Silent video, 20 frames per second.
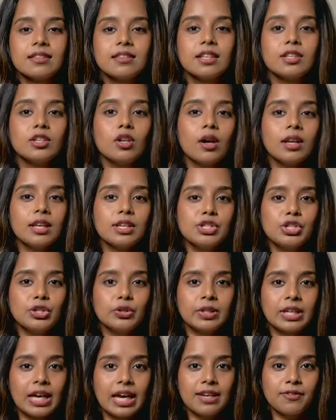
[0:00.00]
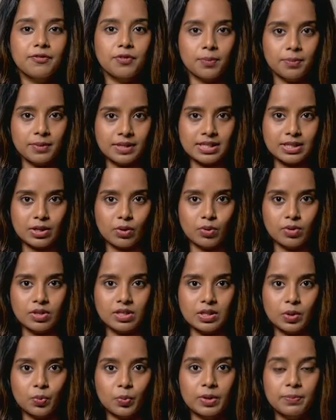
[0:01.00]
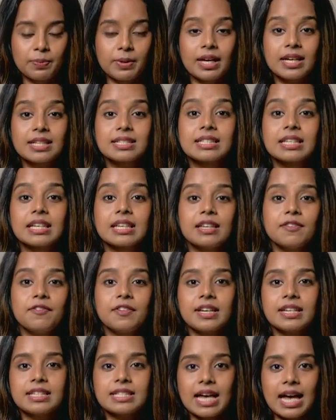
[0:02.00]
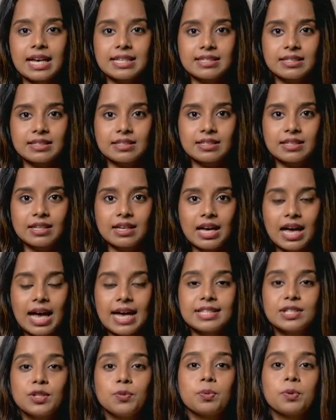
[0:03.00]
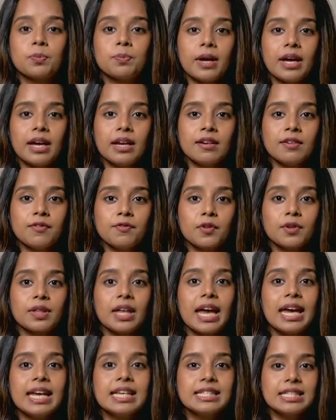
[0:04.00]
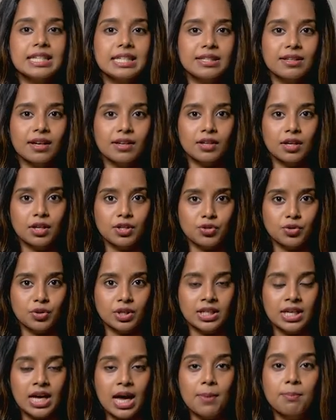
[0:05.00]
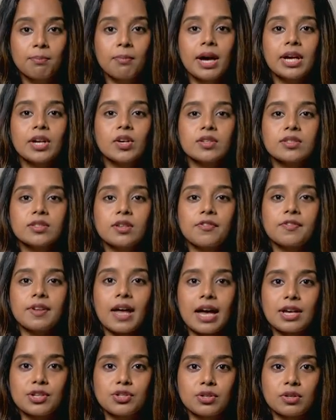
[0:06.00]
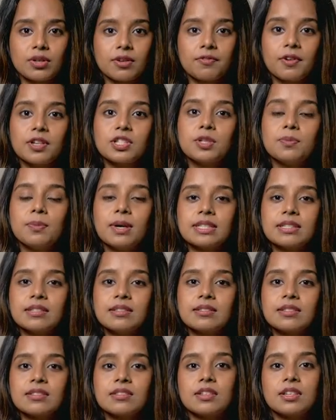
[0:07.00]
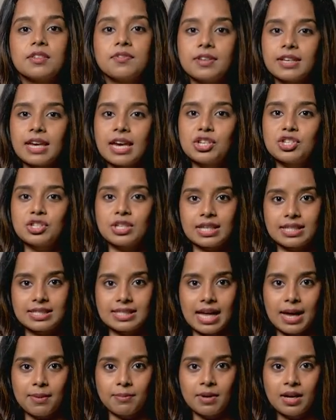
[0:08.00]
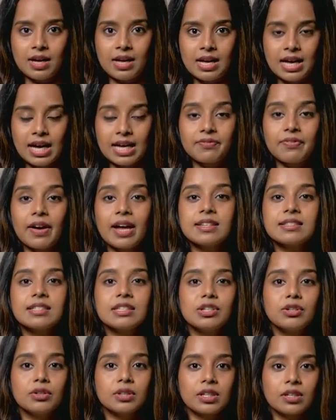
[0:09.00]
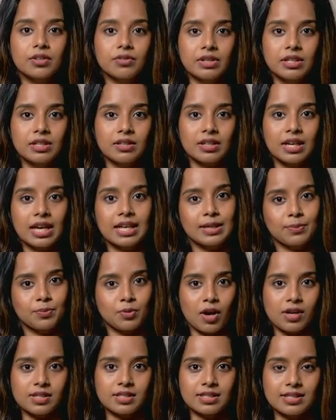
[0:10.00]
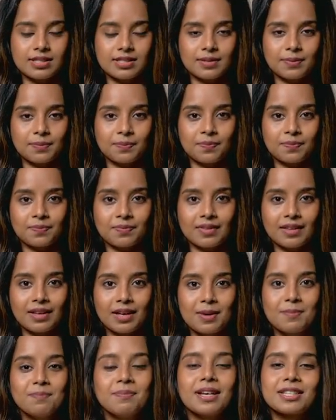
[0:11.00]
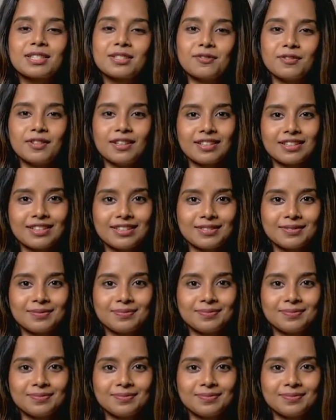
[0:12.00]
The knowledge you gain from this course will be a significant asset as you prepare for the AZ-900 Microsoft Azure Fundamentals Certification exam, advancing your career in the process. Best of luck!